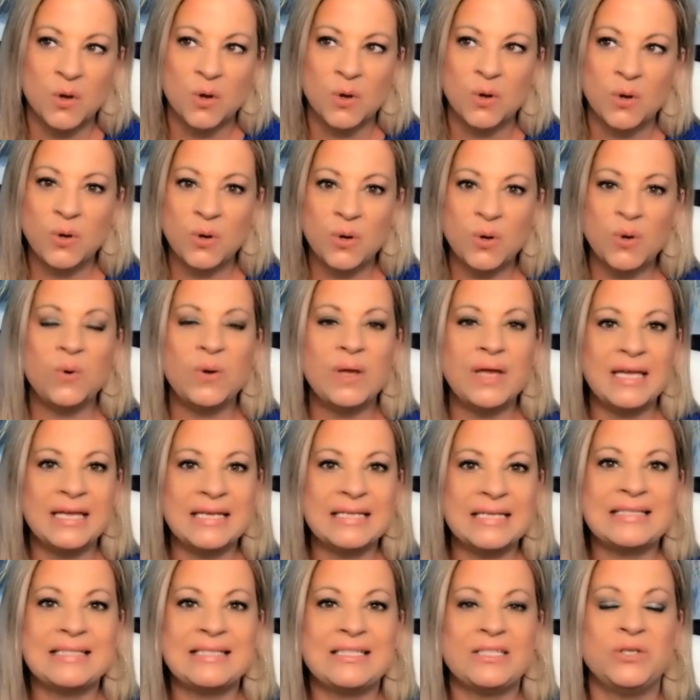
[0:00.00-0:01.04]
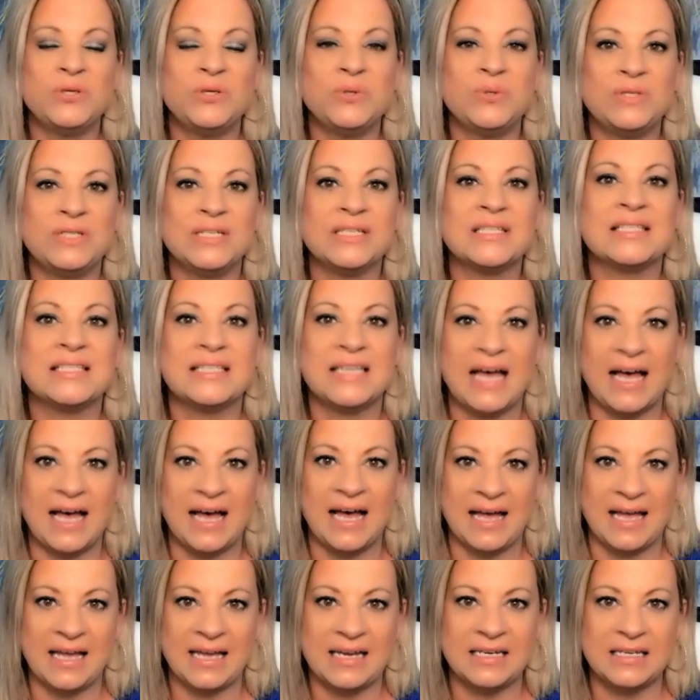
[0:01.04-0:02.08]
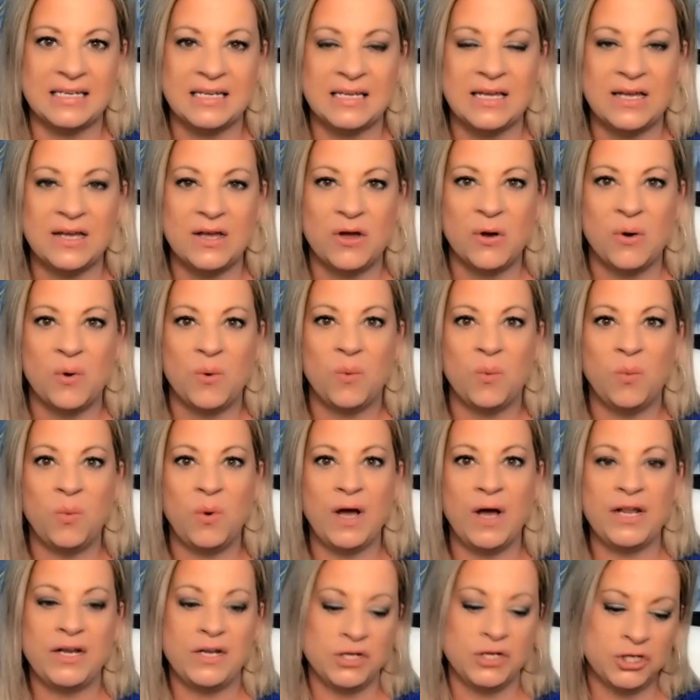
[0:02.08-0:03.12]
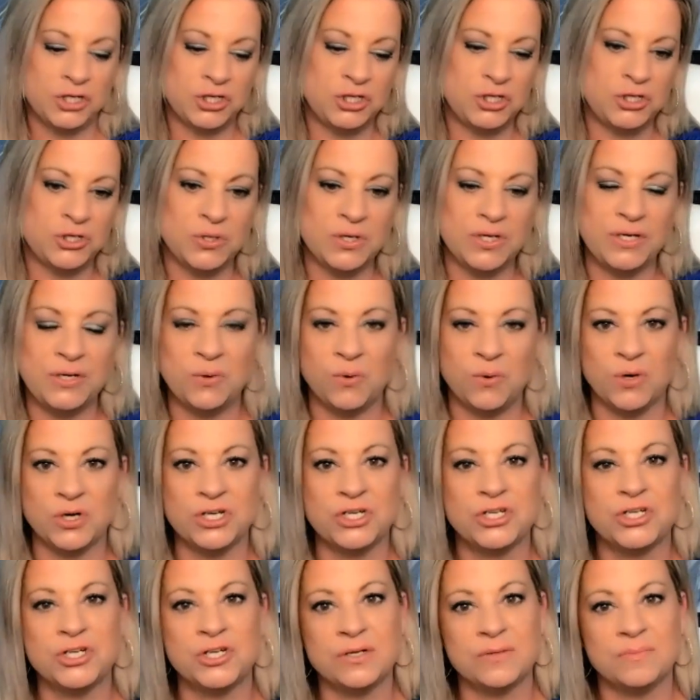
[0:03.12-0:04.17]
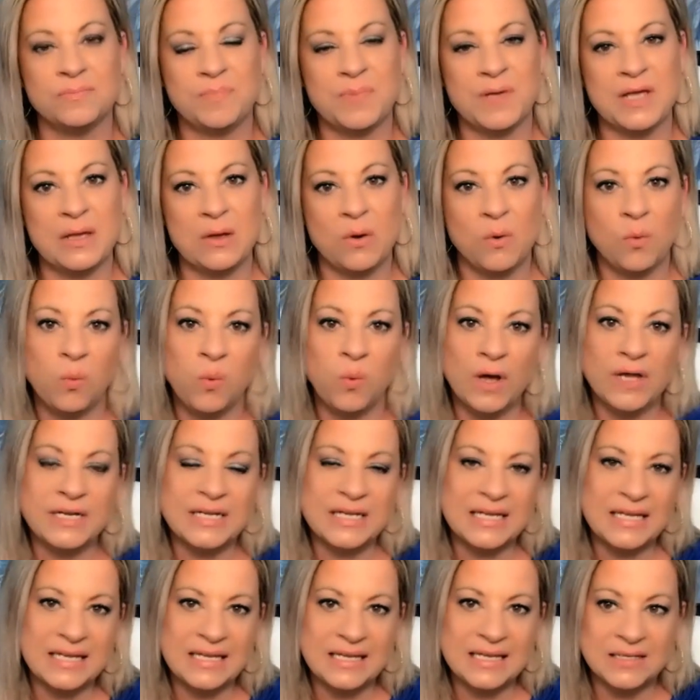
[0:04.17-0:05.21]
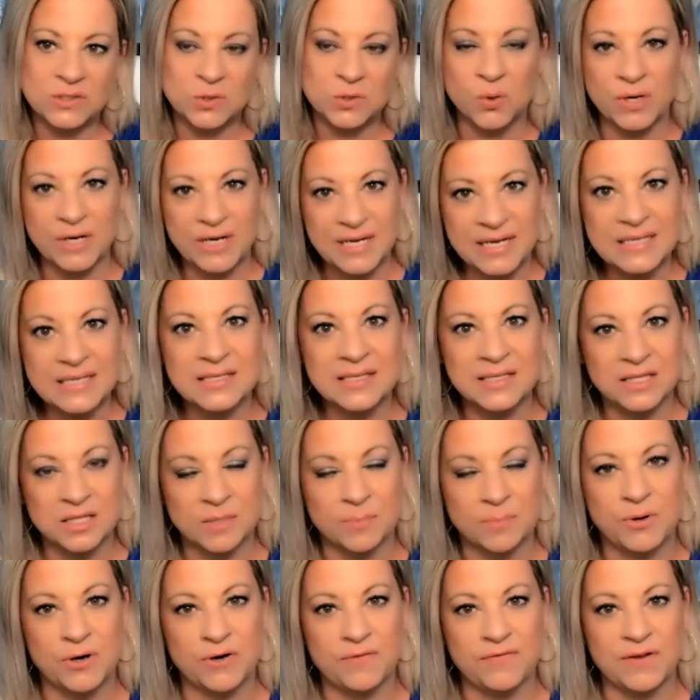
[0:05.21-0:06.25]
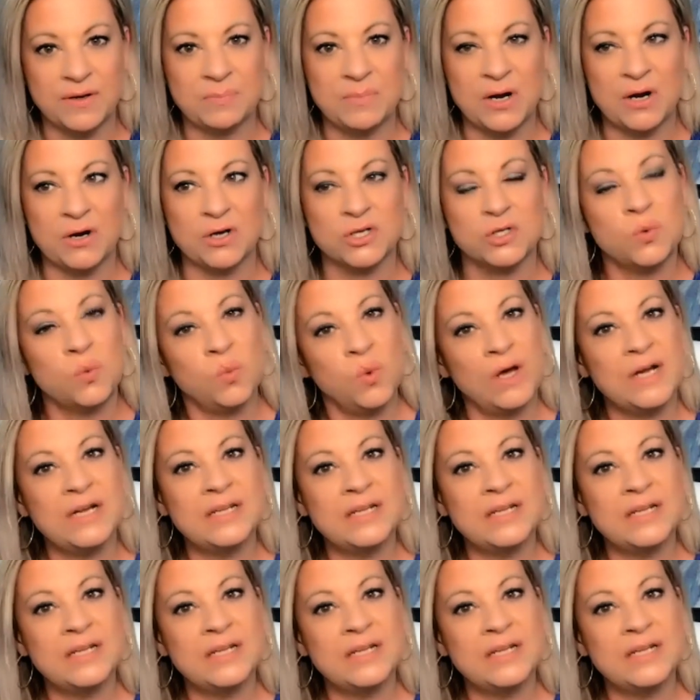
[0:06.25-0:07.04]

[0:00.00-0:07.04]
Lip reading: Who is to decide what should or shouldn't be? What is or isn't the perfect marriage? What